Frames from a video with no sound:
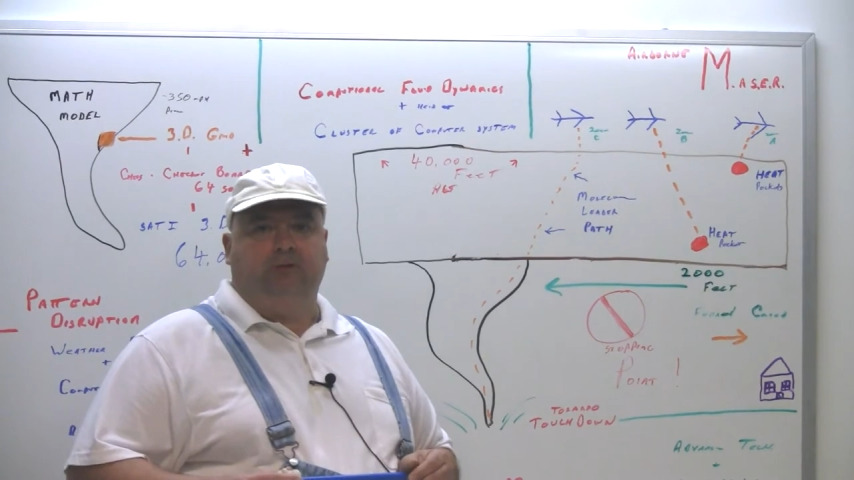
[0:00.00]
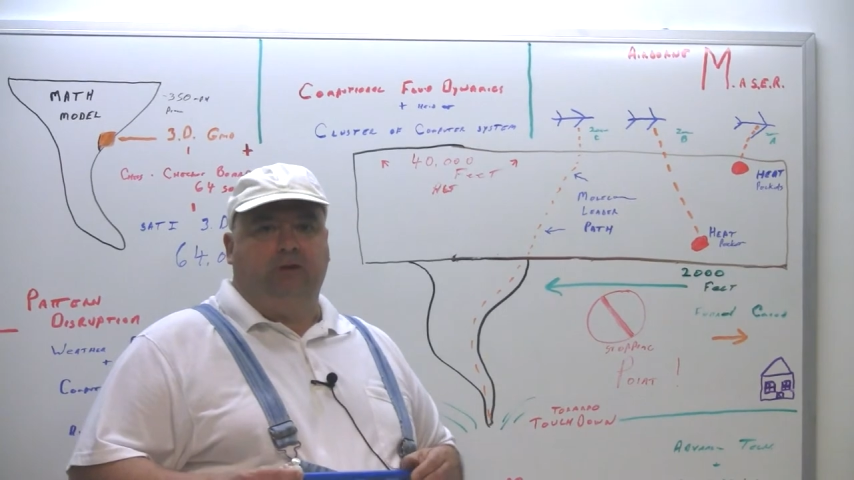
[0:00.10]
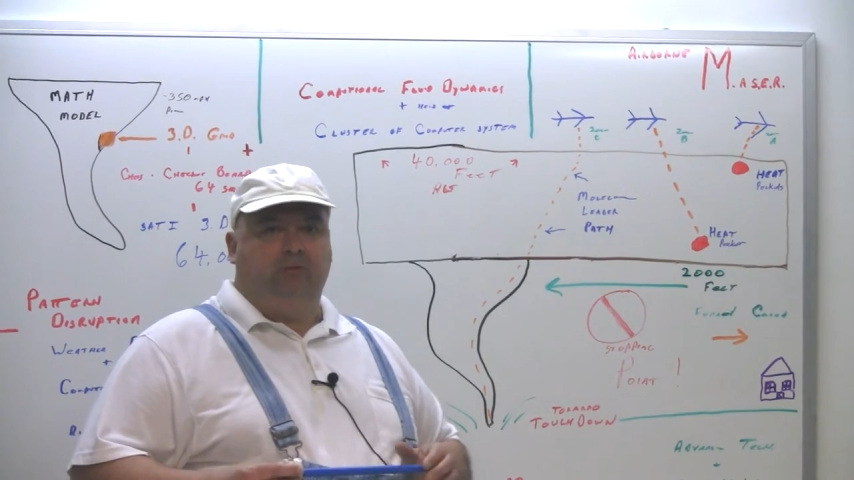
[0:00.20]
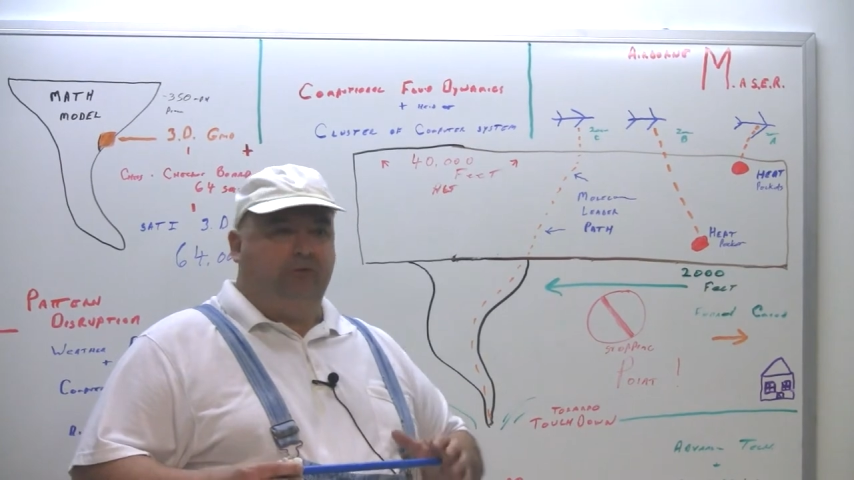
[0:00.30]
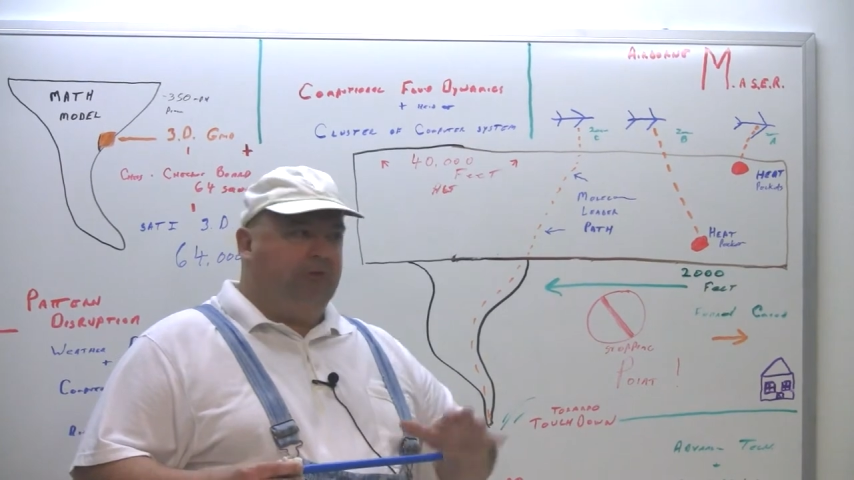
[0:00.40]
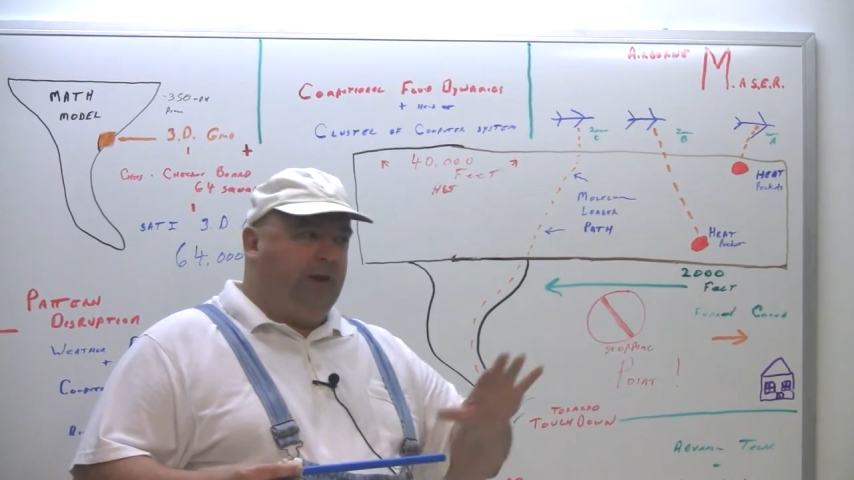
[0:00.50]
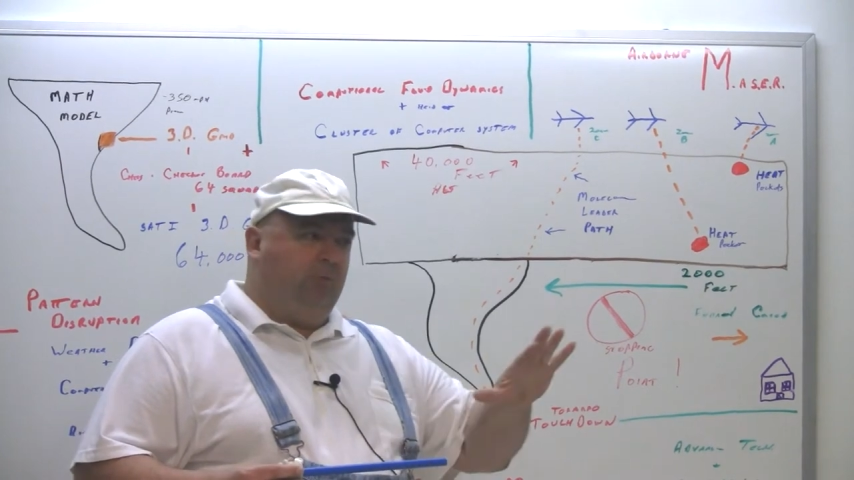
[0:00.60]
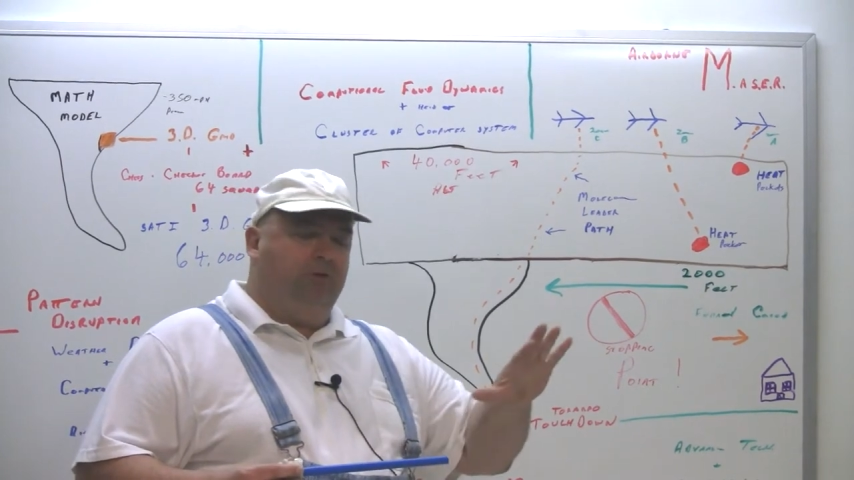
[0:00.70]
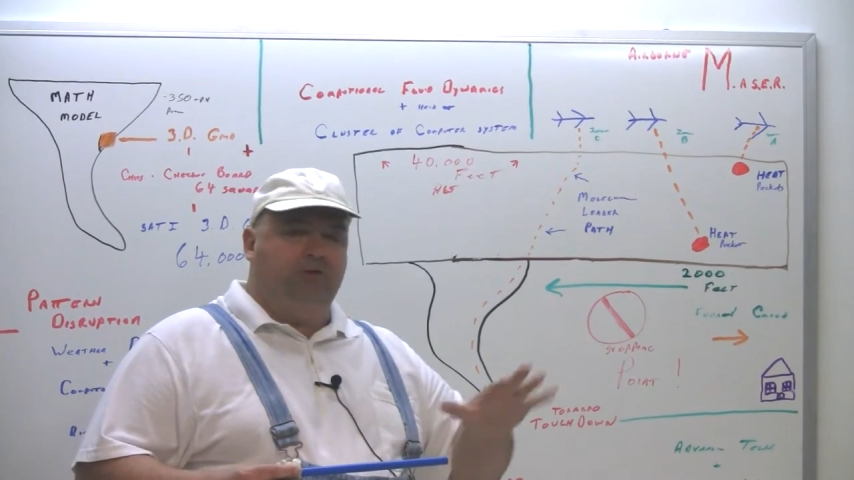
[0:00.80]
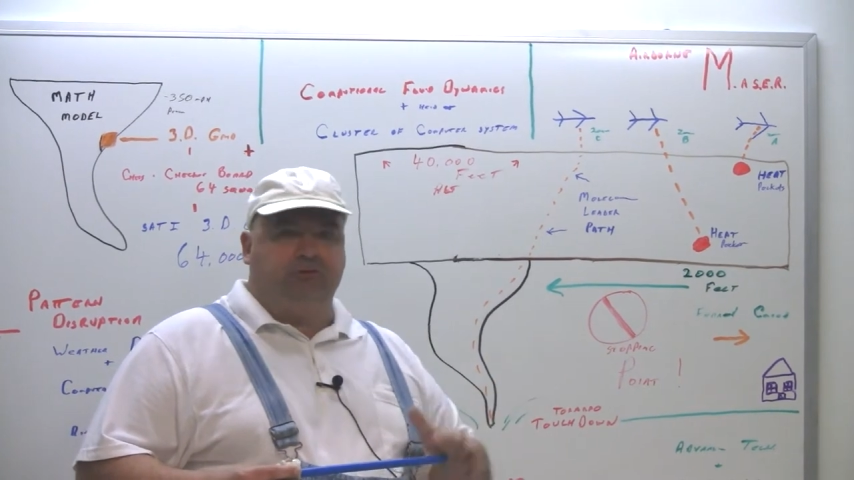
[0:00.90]
you know, the
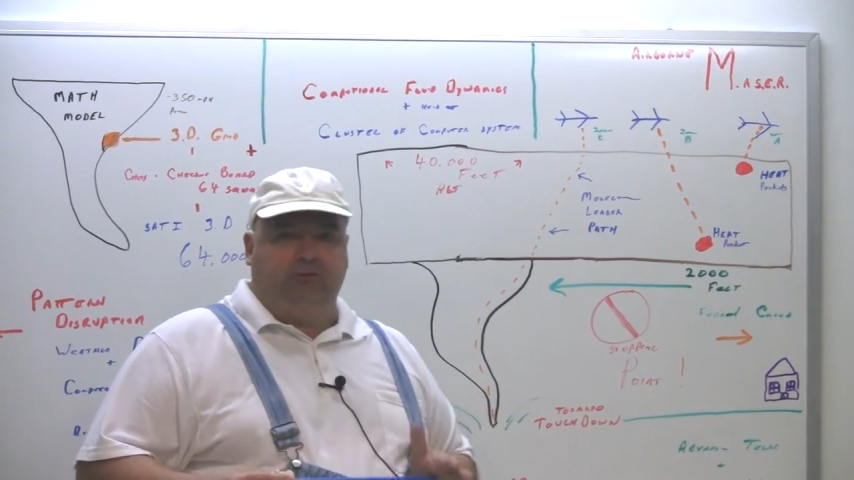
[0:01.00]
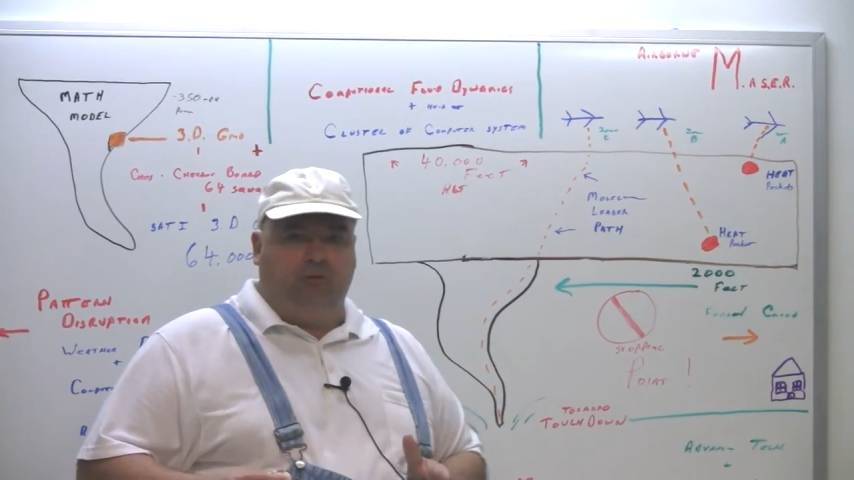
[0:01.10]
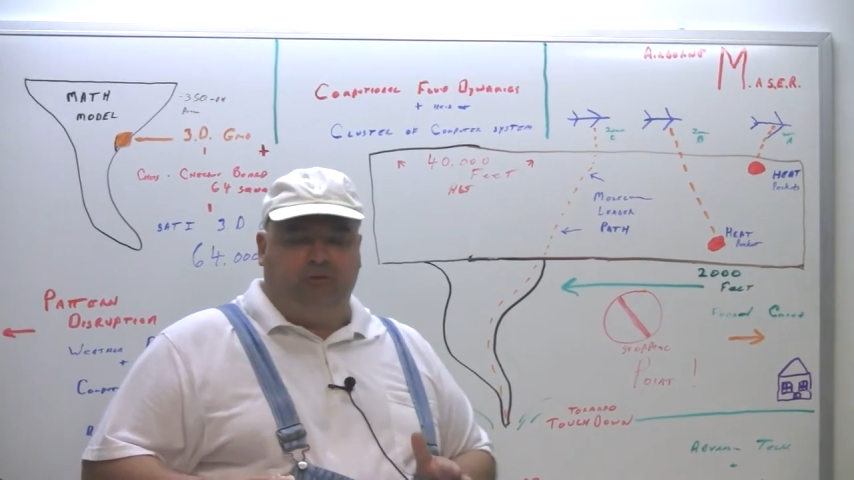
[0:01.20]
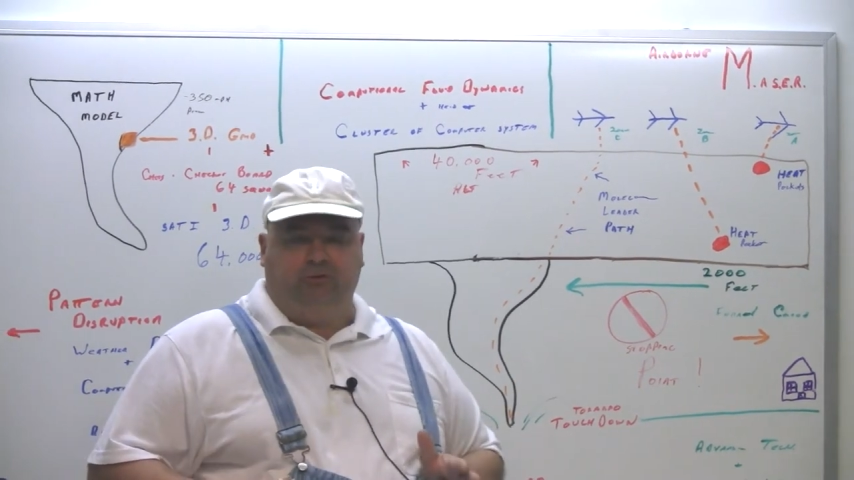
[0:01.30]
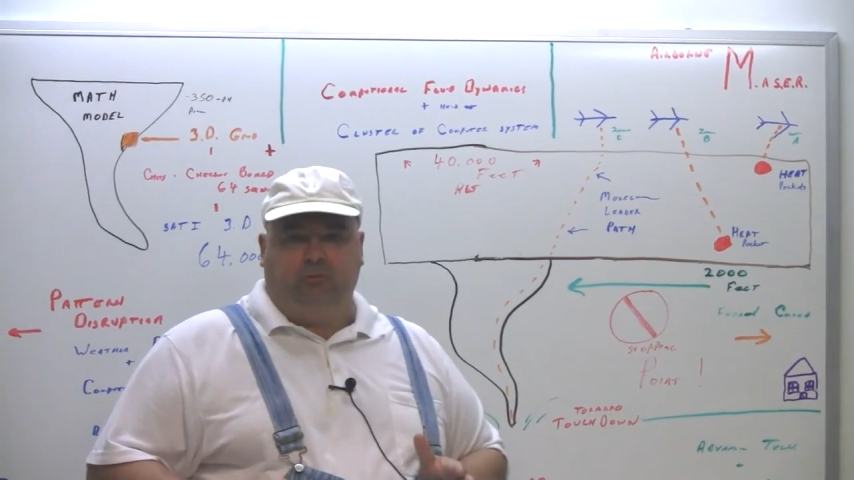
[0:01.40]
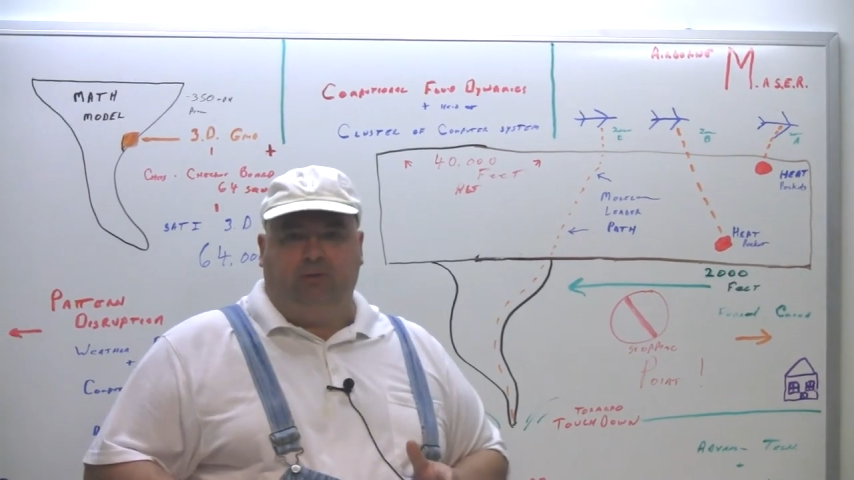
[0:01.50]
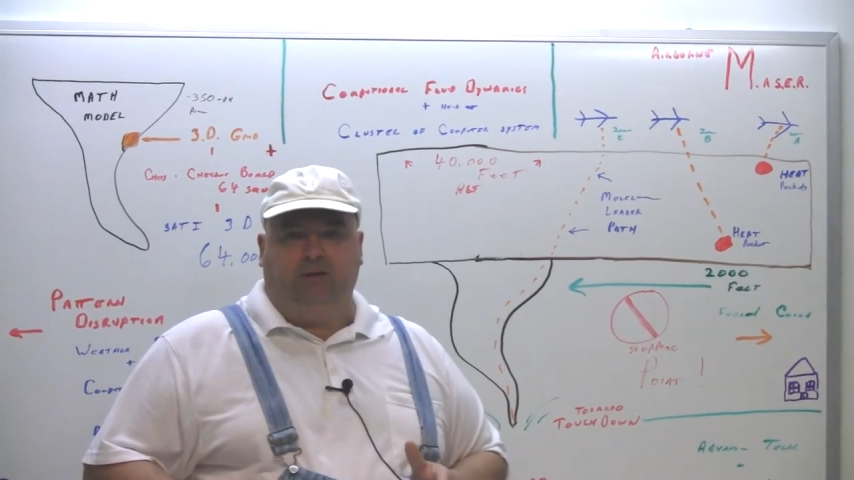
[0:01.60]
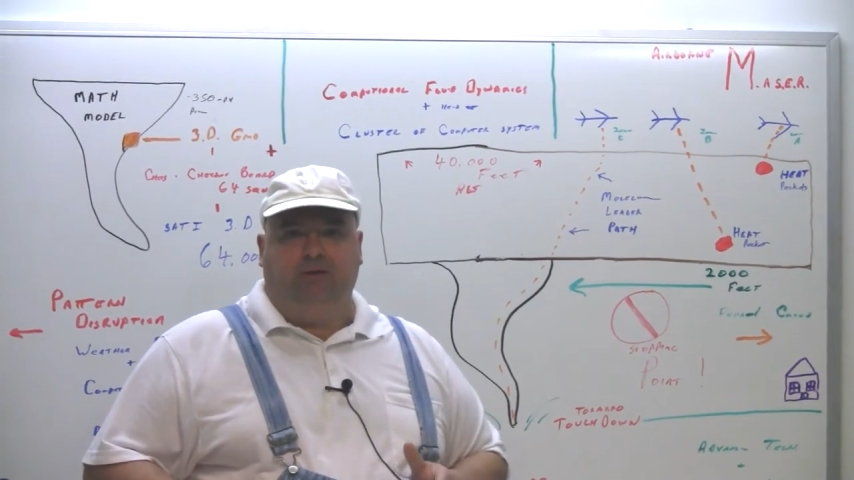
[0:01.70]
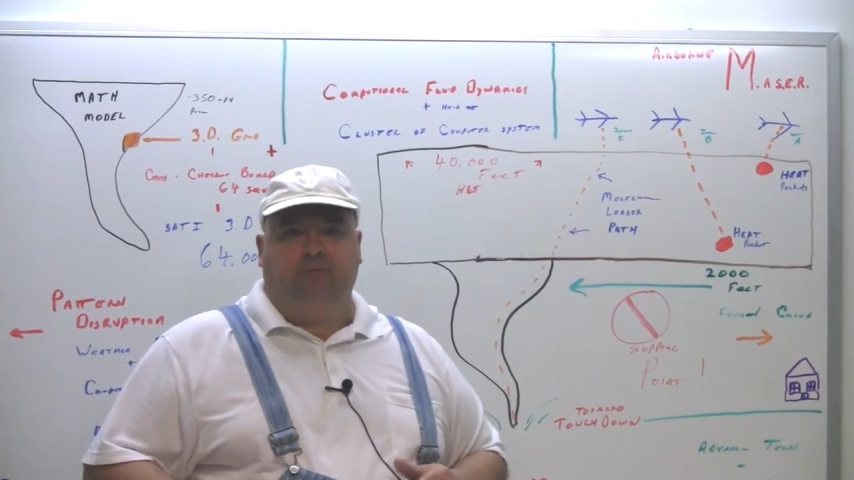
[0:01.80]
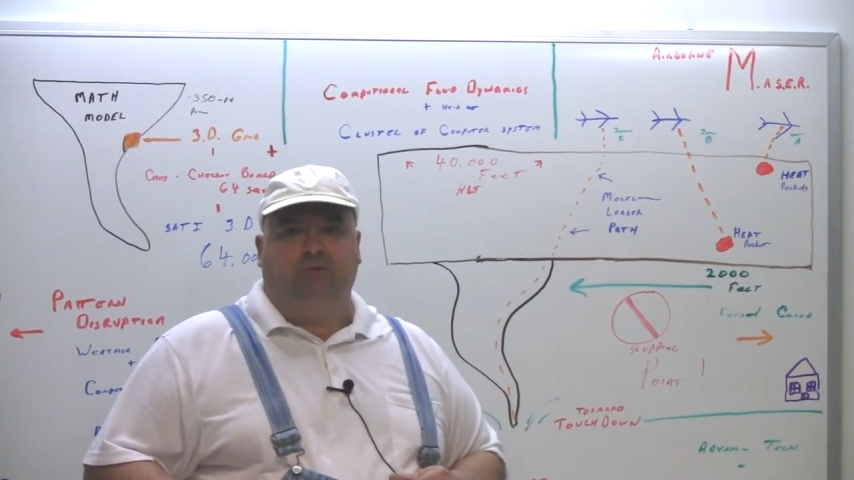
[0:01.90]
sandwich or donuts or
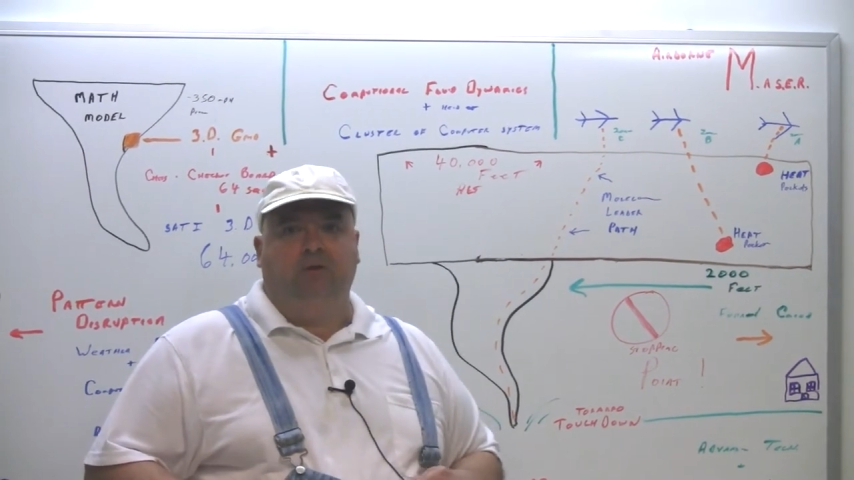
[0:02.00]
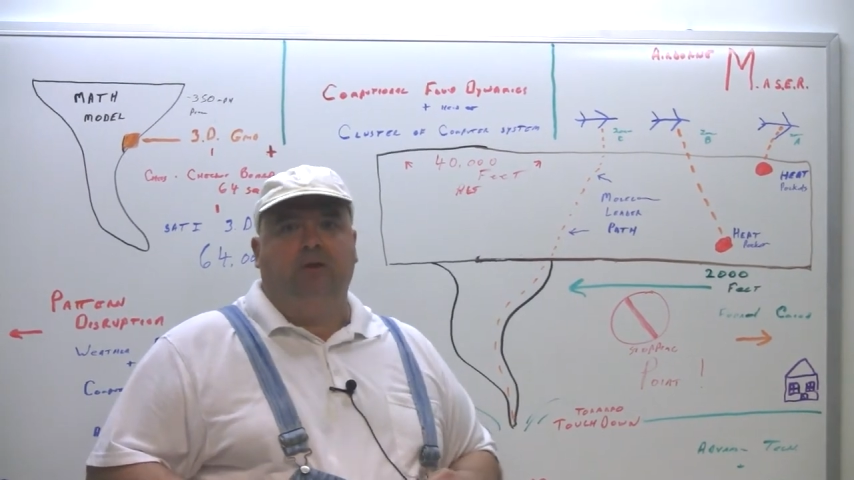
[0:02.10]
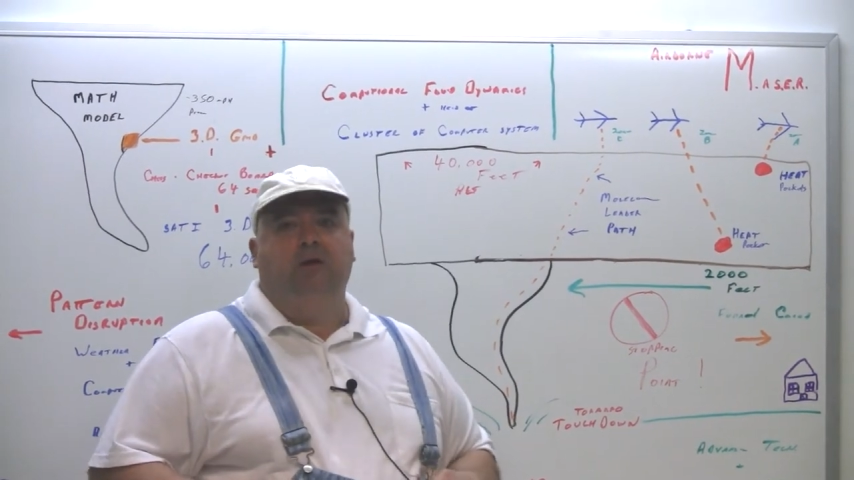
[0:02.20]
whatever.